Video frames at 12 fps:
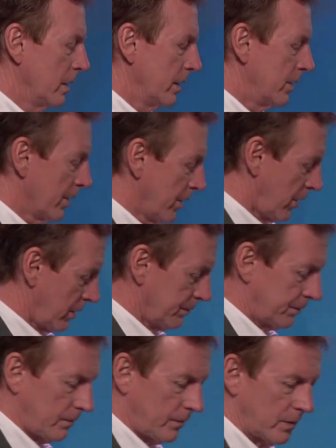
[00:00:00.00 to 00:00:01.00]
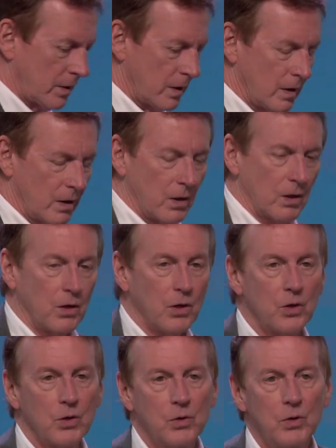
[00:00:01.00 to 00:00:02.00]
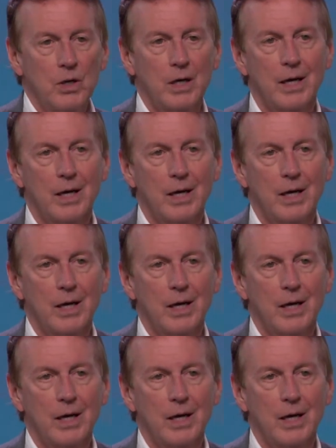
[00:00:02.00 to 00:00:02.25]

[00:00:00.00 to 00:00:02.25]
Here they are. Who